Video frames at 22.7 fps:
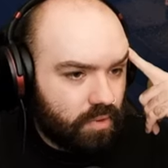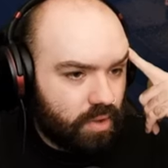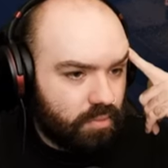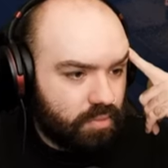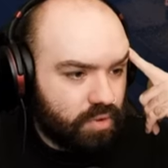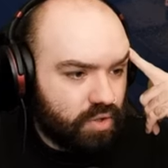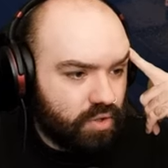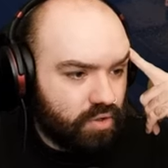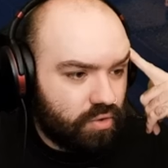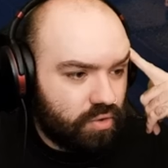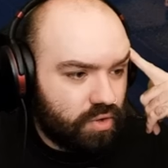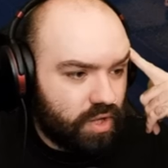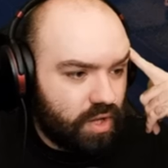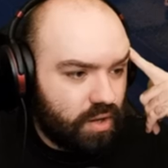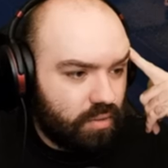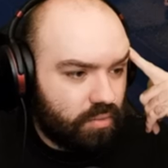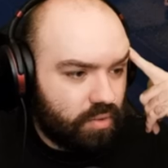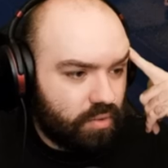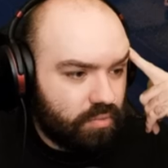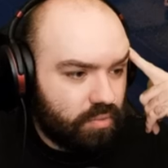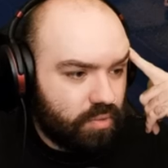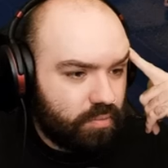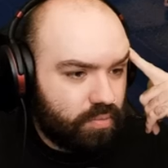I'm going to do that.
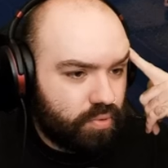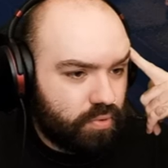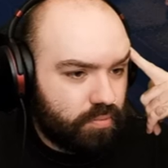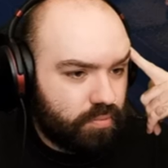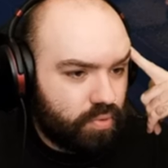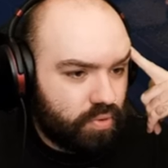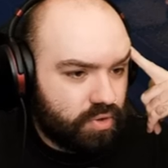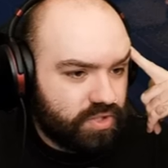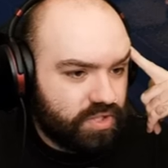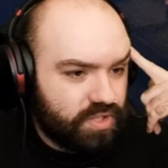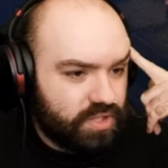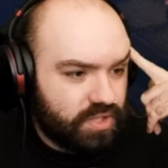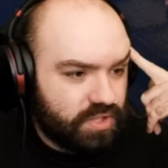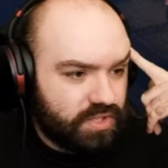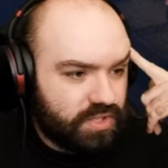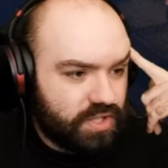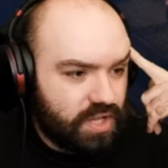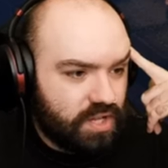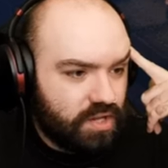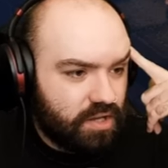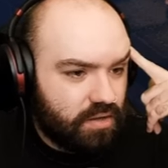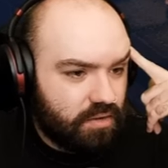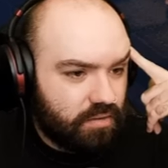We're going to put points into
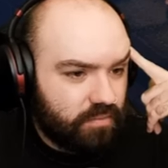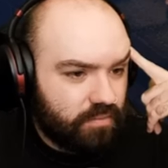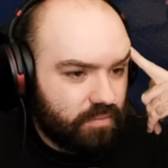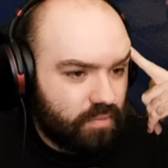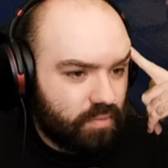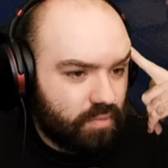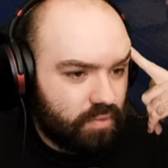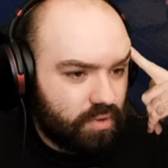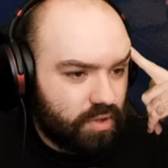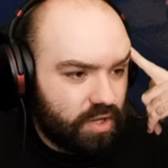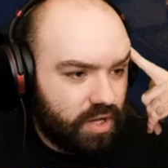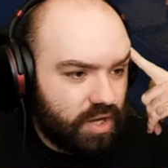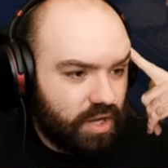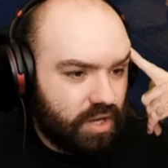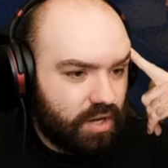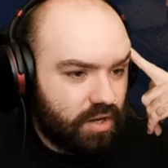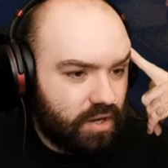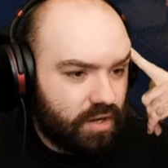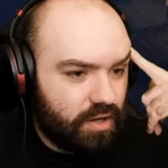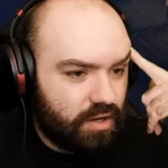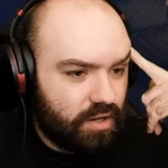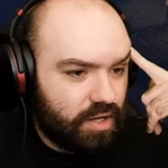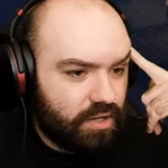sneak.
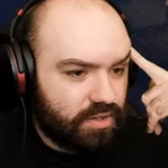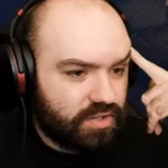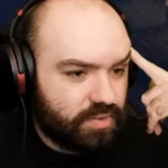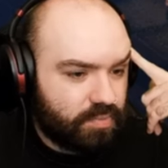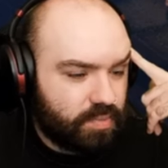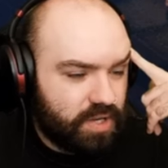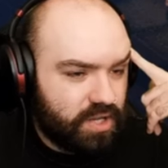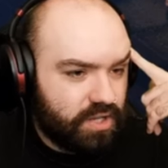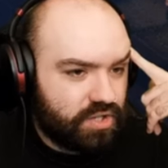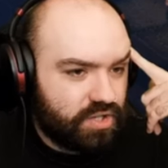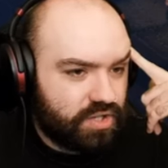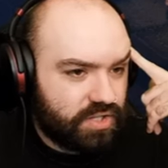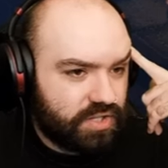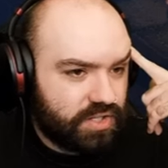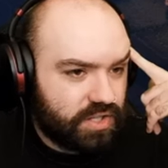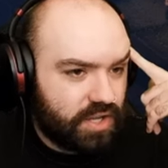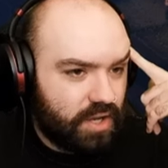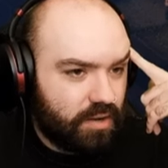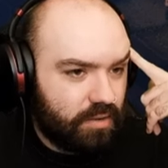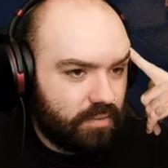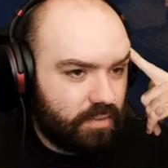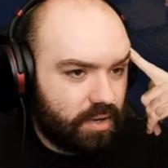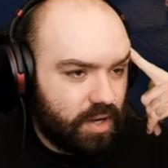Uh, our speech is
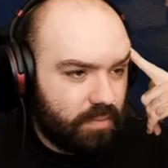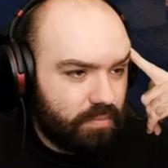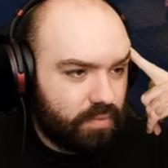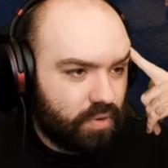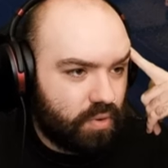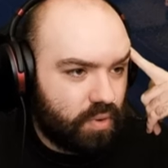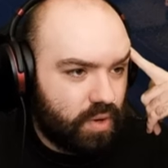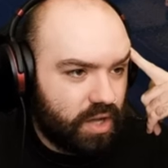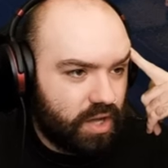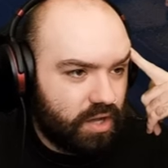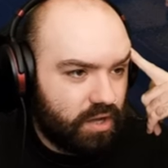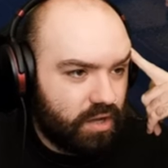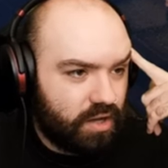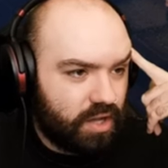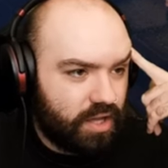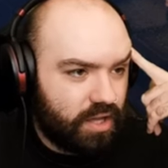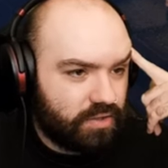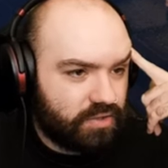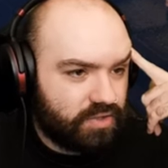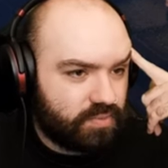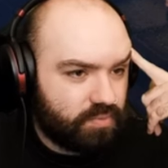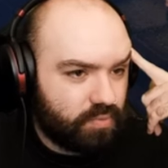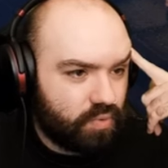up, up quite high.
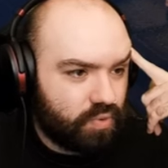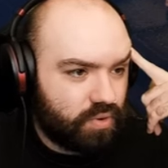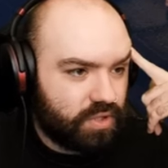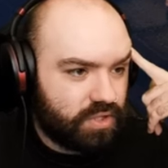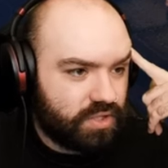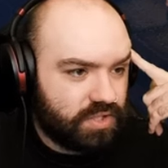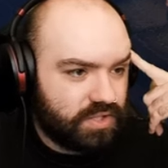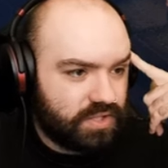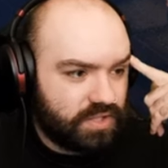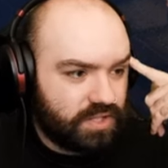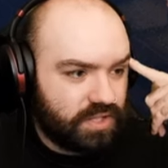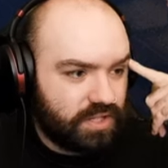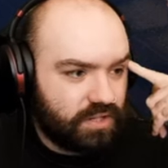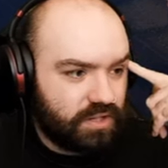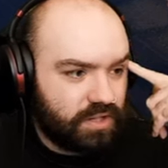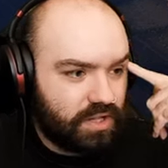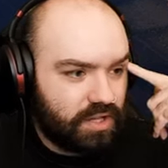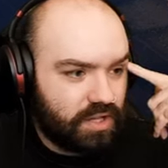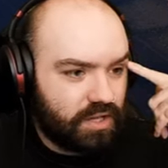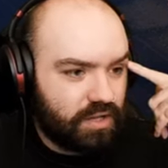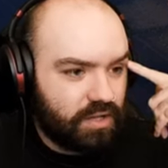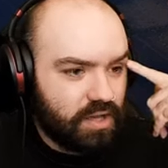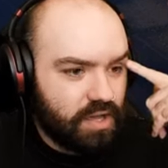Our small guns down
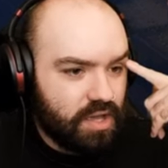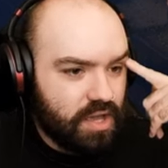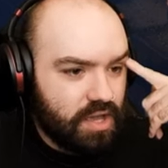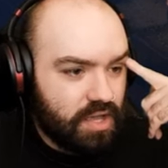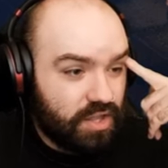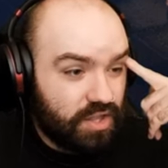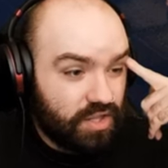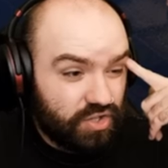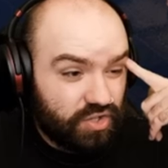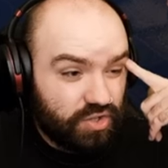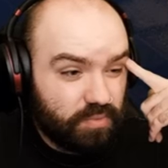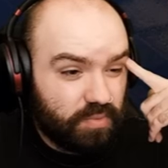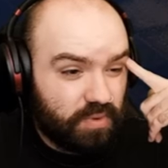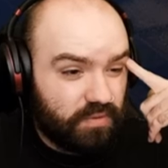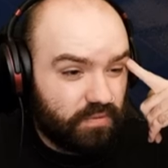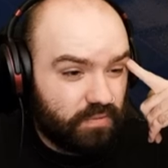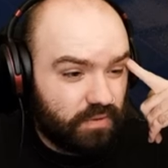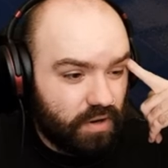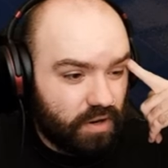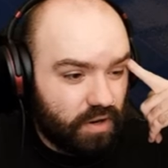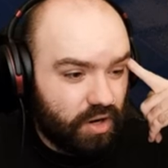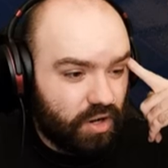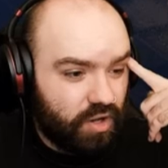there. This should be
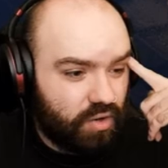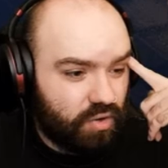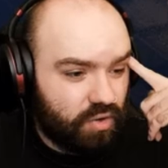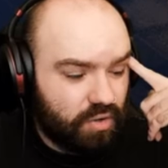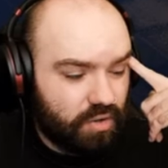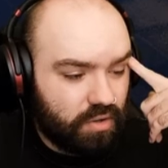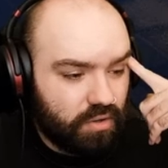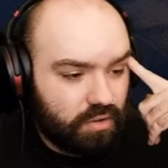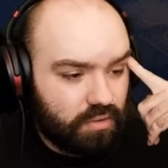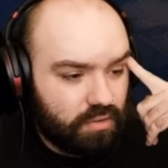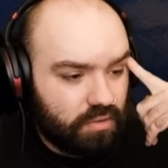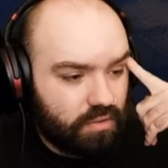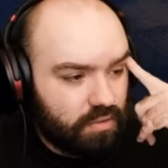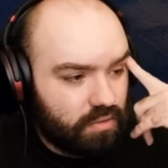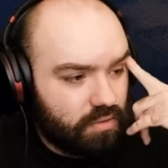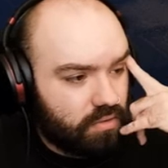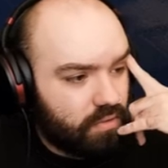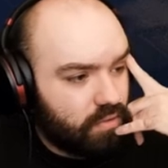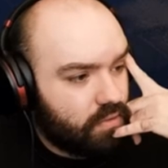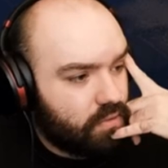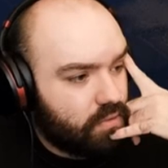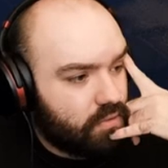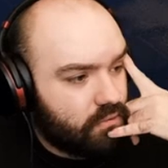very good.
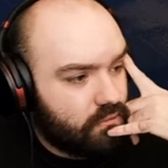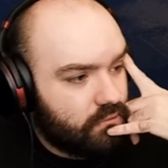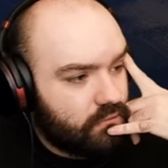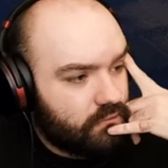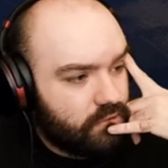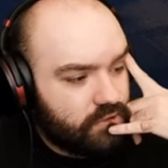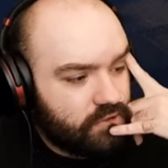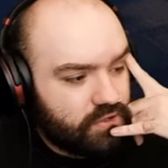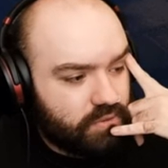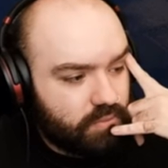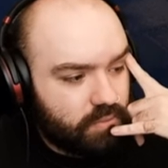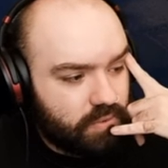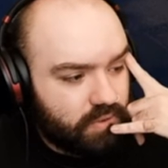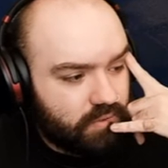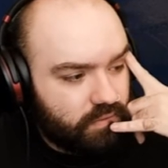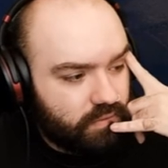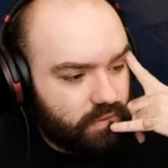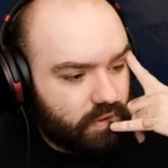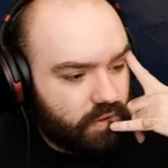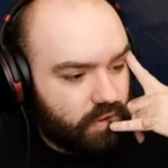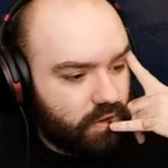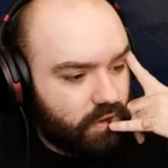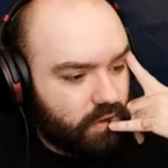This should be
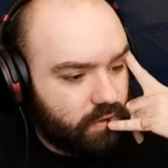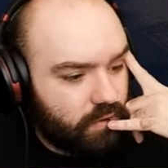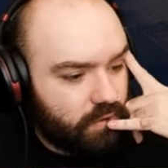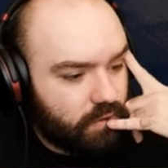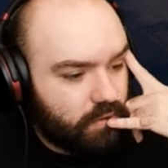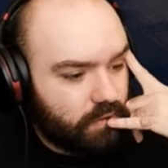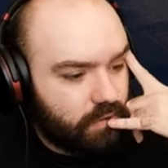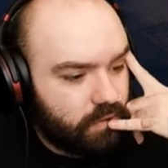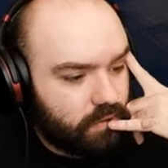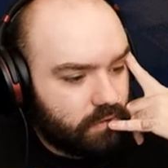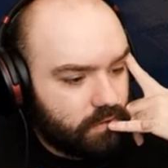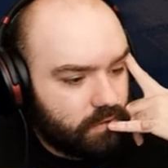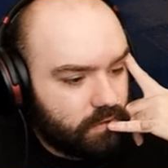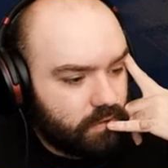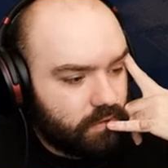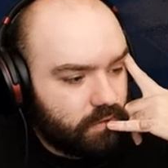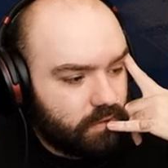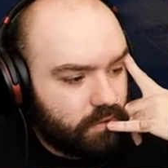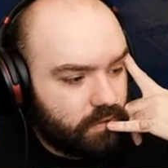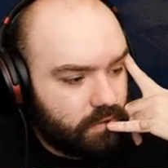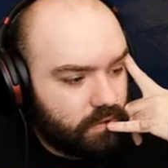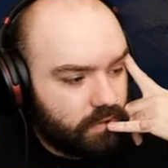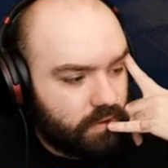very good.
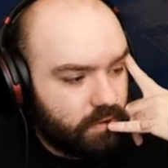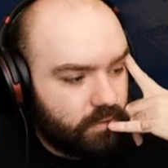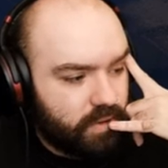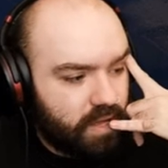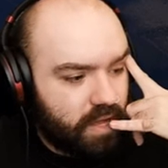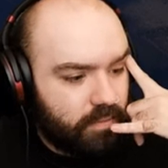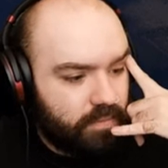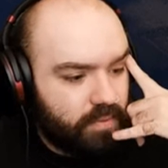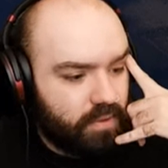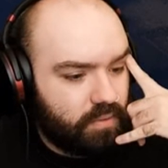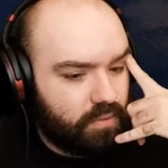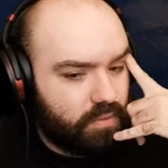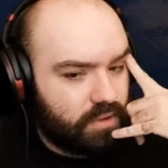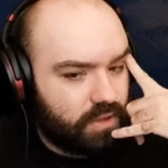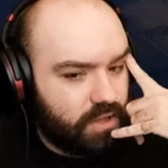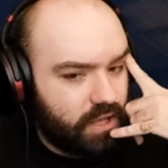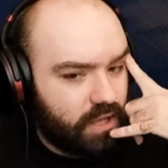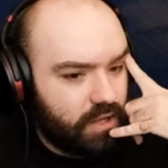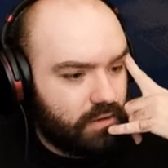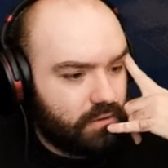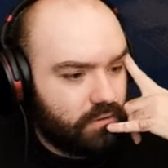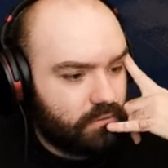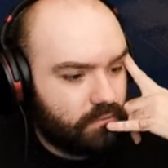I'm happy with
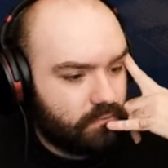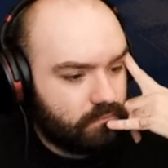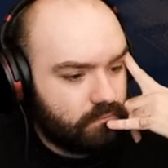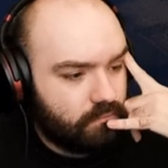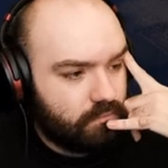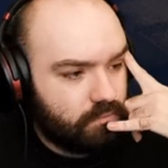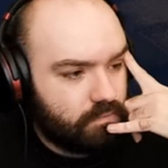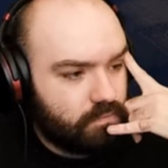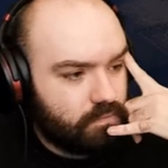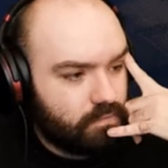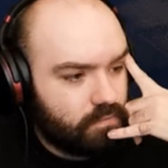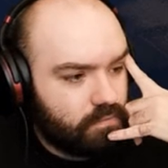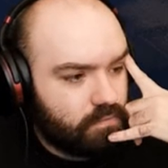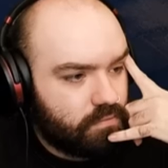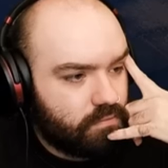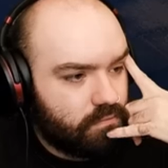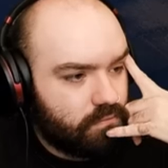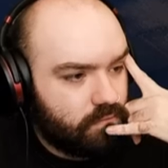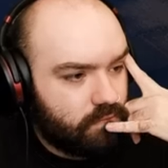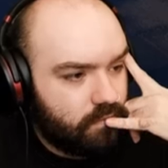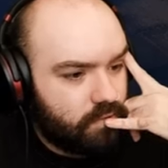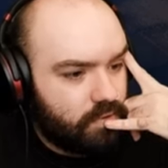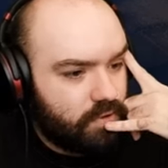that.
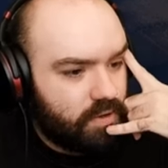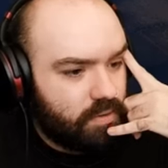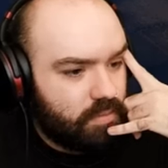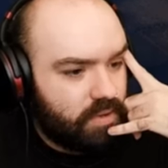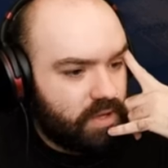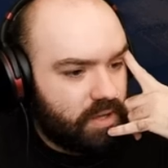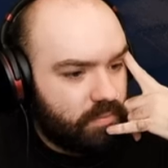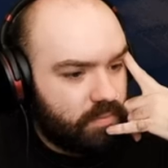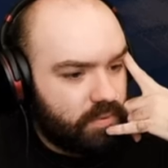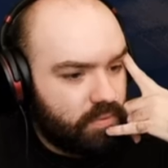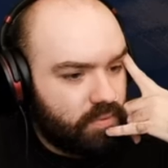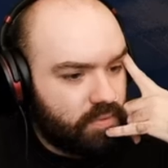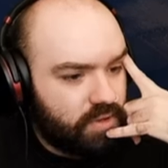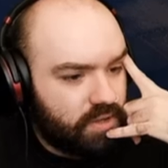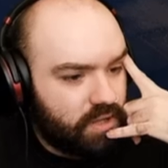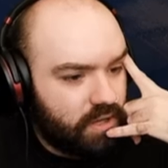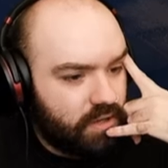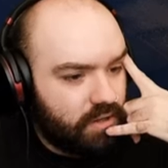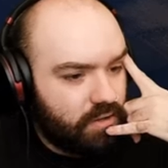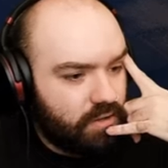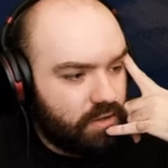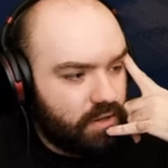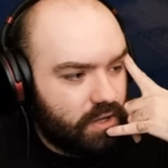I'm happy with
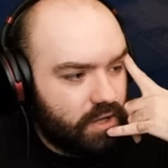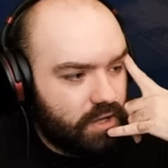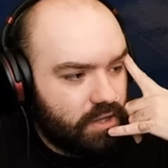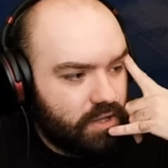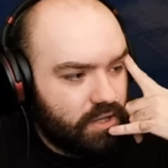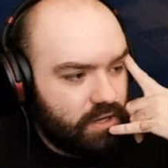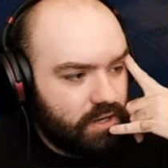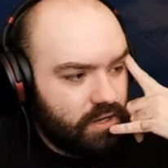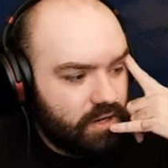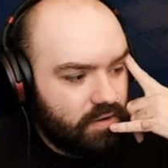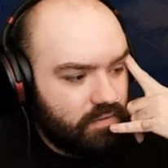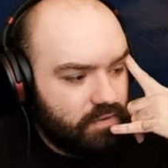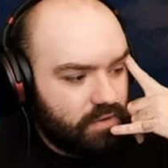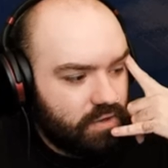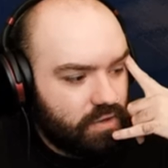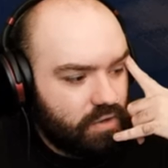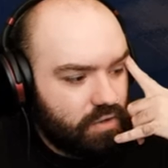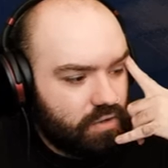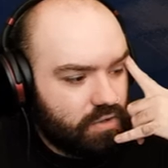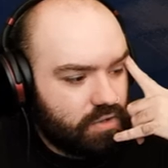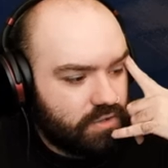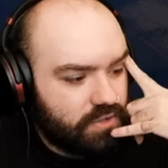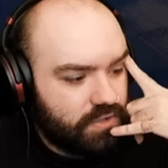that. And they didn't even
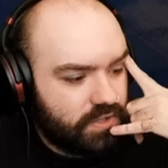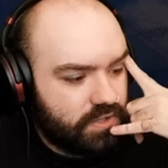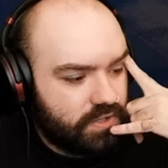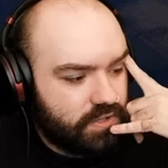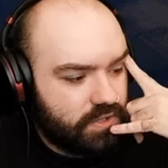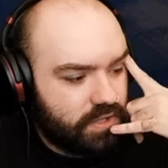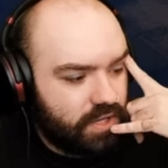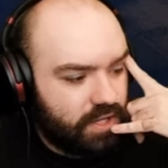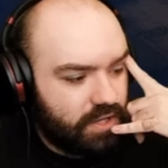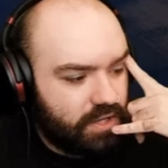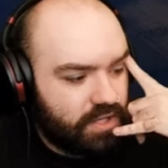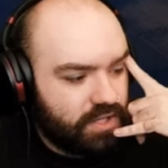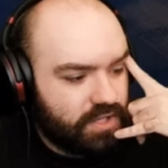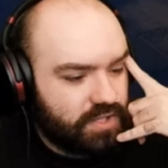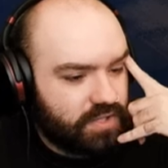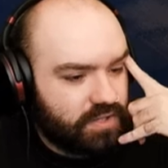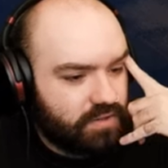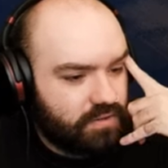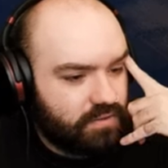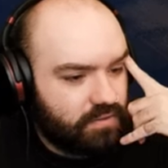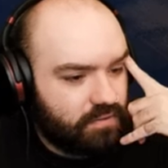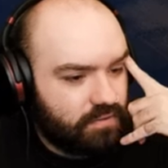notice, at least